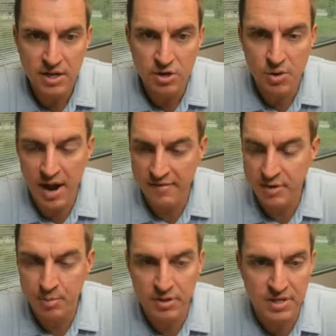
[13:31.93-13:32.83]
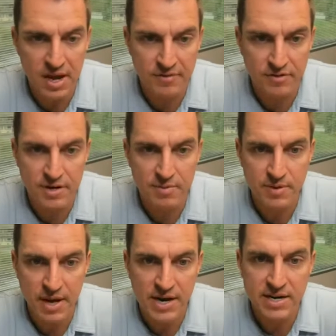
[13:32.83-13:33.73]
you have to put the effort in
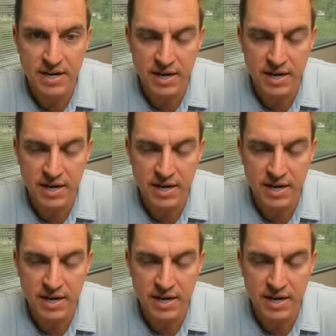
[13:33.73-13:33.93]
behind it.